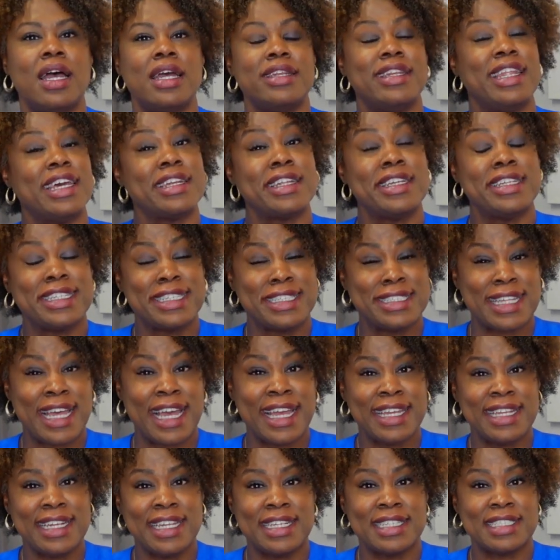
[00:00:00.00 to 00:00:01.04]
Now, an
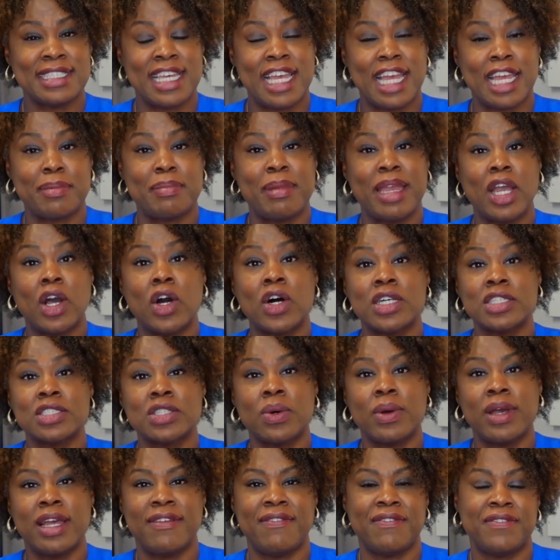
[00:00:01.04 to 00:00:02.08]
anxiety attack may also
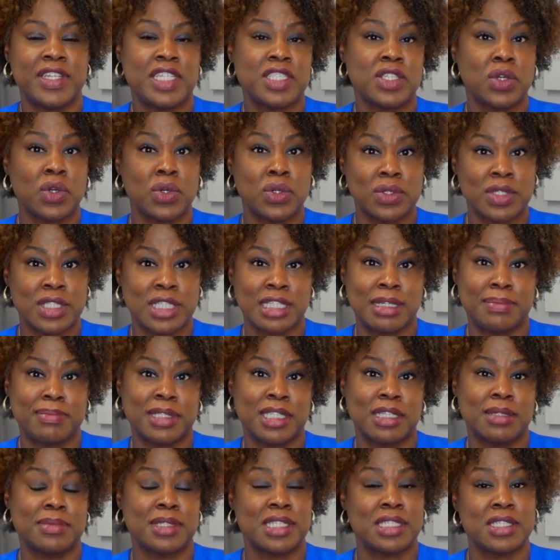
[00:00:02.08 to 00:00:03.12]
have physical
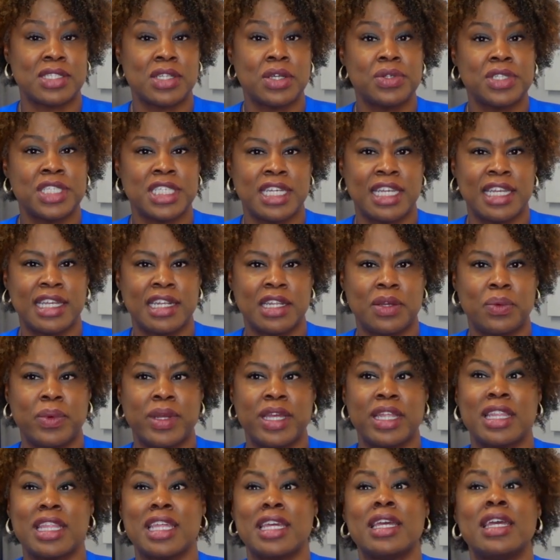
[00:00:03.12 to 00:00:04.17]
symptoms associated
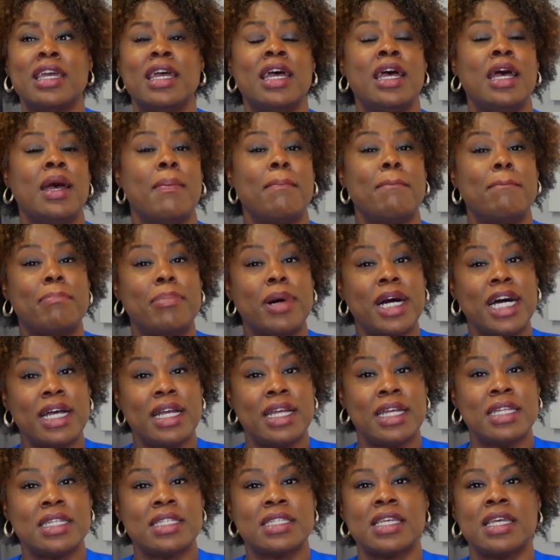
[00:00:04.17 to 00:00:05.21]
with it,
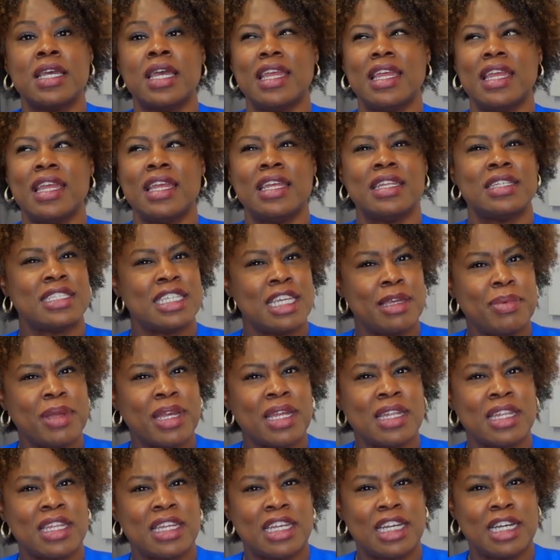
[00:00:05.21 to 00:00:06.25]
but it
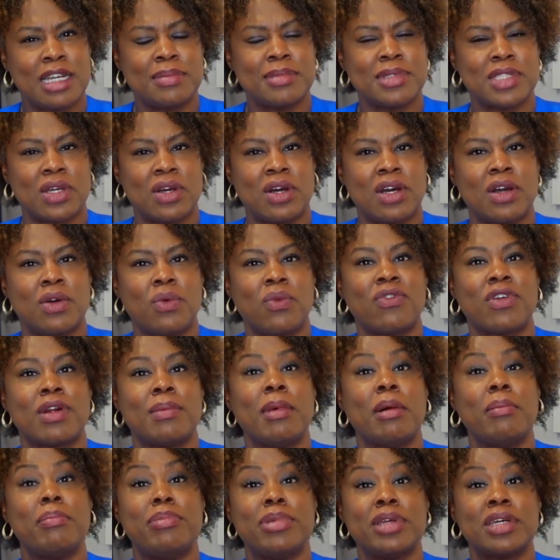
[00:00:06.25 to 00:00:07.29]
typically comes on from
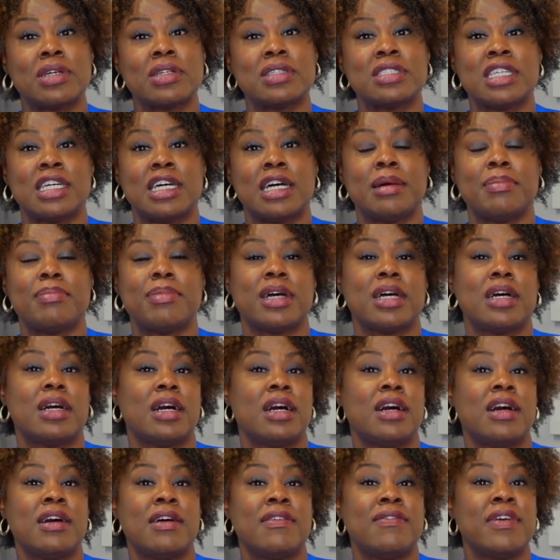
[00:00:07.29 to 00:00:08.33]
a buildup
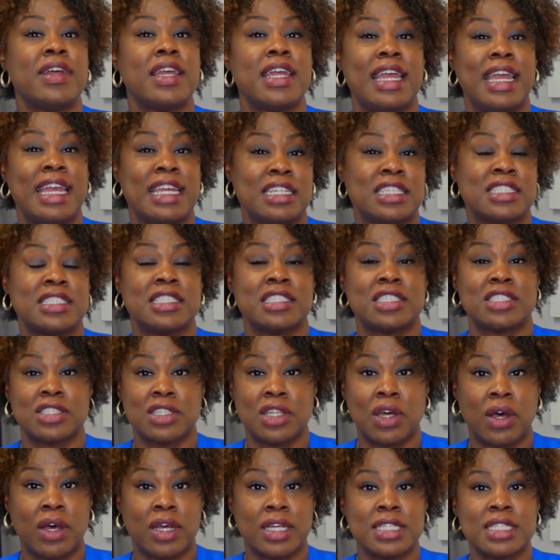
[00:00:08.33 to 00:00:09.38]
of anxious
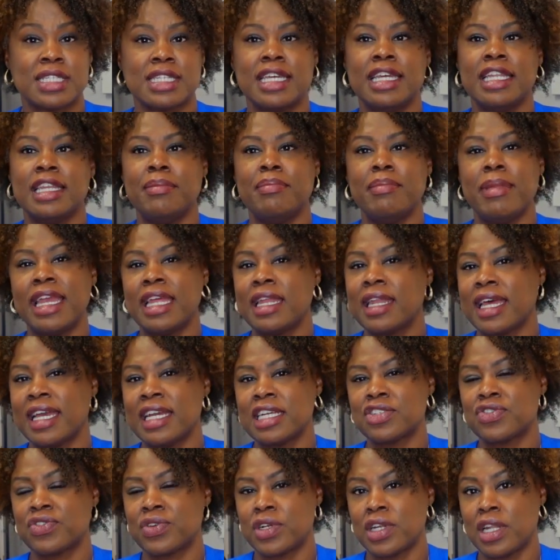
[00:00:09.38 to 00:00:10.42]
thoughts, and it may
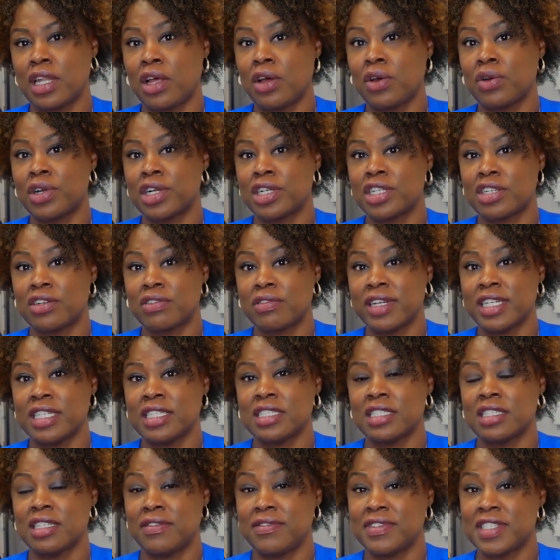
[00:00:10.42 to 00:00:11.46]
last for a longer
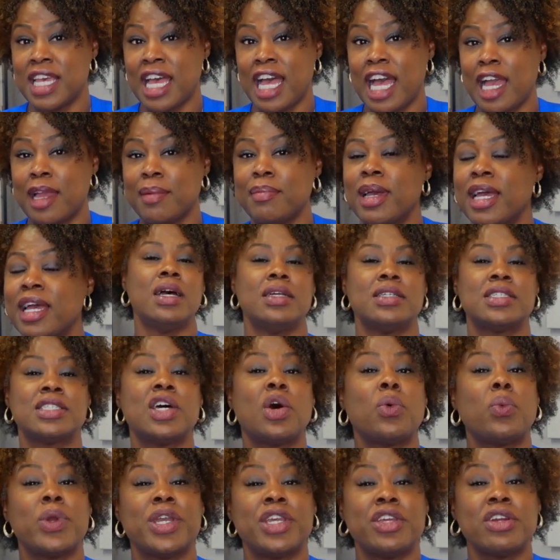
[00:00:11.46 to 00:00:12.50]
duration of time.
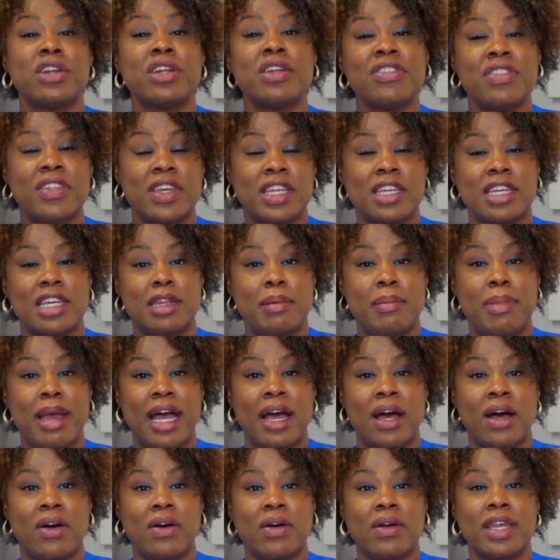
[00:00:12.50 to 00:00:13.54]
So when you're thinking
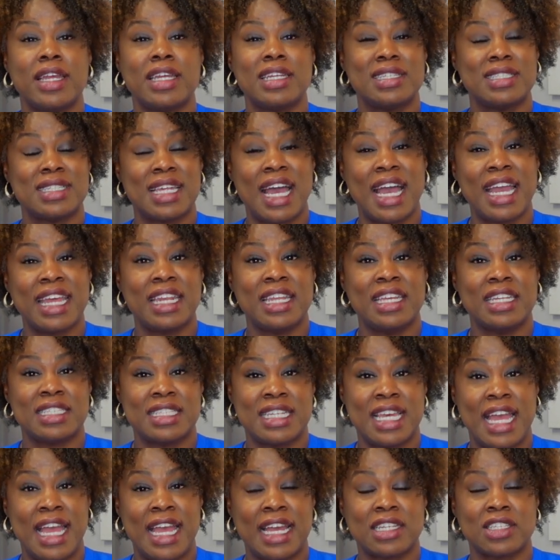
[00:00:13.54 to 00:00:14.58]
about anxiety
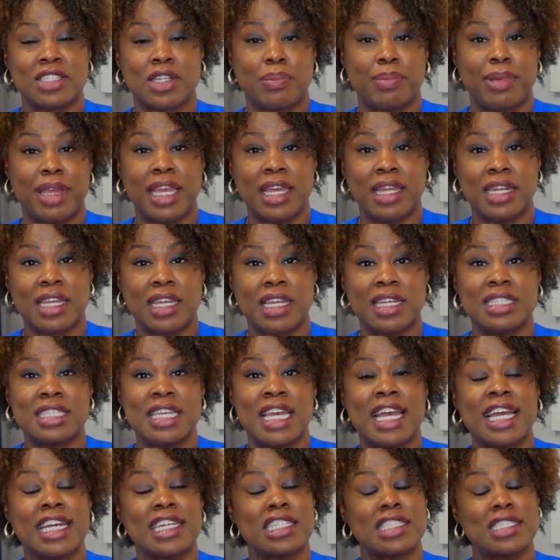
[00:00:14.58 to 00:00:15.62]
attacks or panic
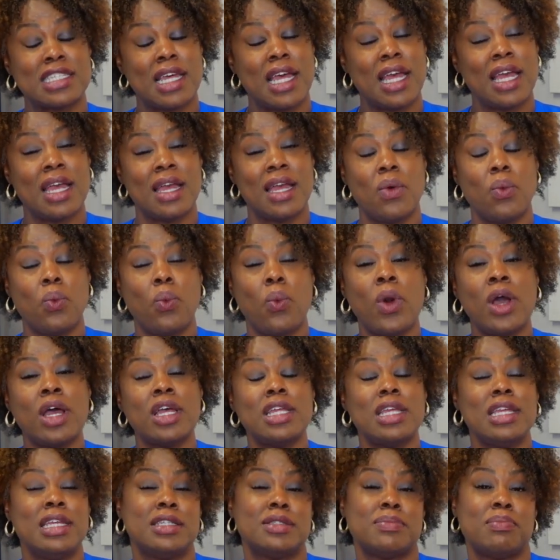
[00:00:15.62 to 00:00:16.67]
attacks, what
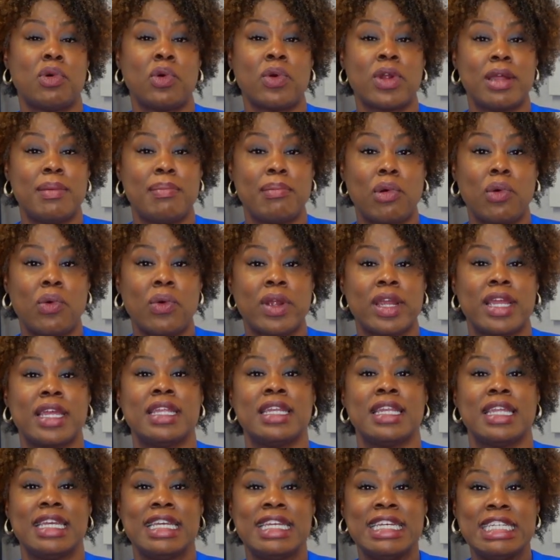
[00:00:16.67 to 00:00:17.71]
is more
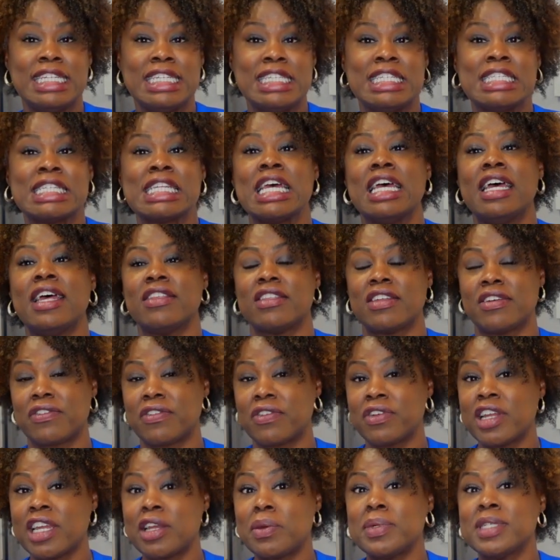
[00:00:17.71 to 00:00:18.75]
important is the
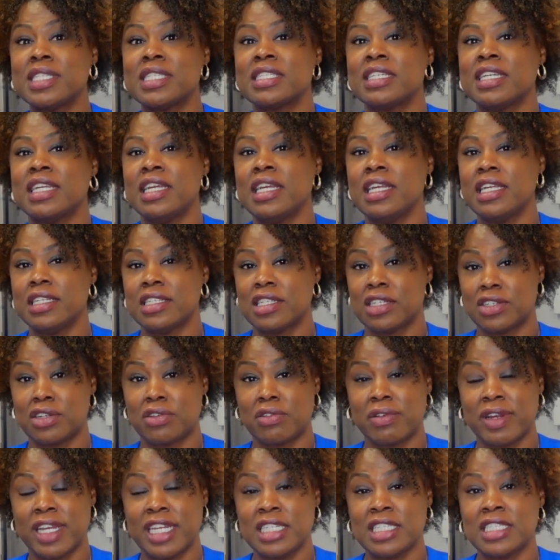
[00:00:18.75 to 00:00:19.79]
frequency, the
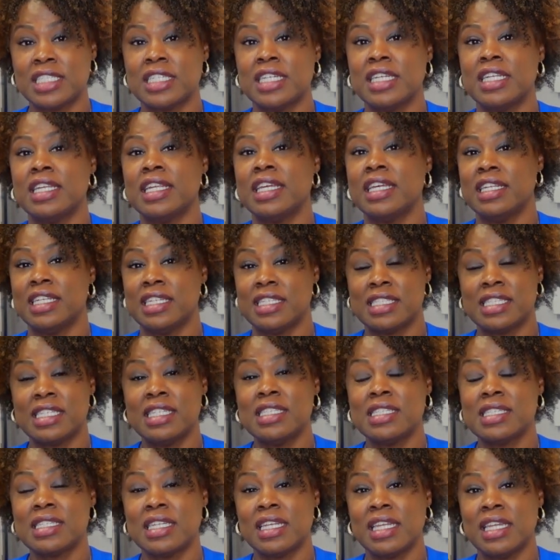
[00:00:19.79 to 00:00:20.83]
duration, and
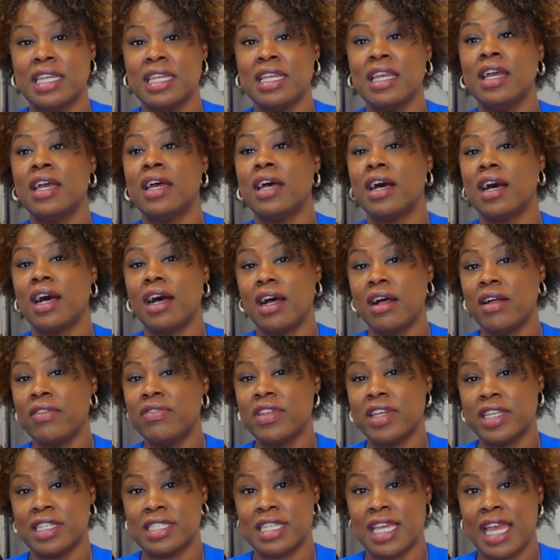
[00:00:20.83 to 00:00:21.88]
intensity of
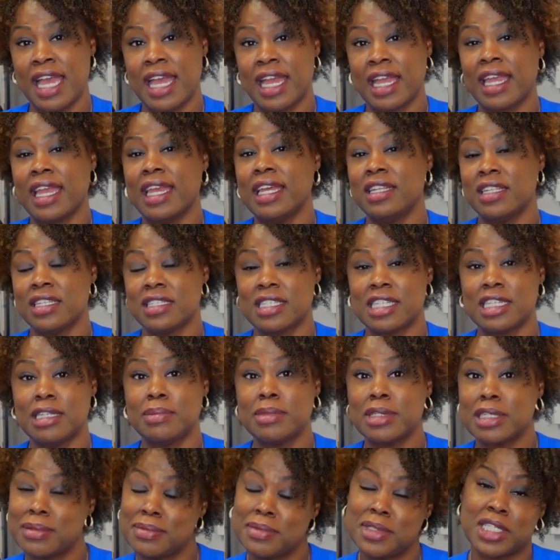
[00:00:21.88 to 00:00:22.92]
the attack and the
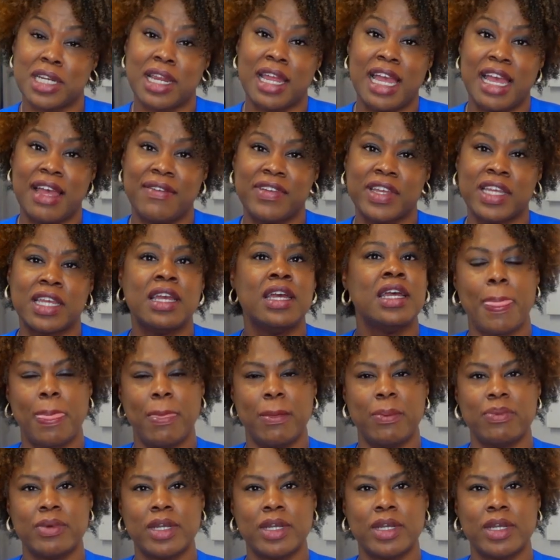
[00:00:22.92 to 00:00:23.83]
symptoms you're having.